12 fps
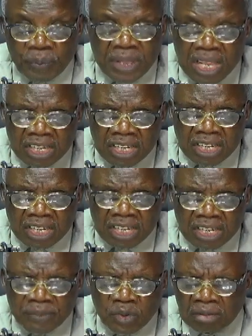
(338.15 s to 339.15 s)
Obi
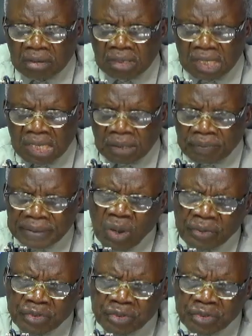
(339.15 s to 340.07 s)
animo. But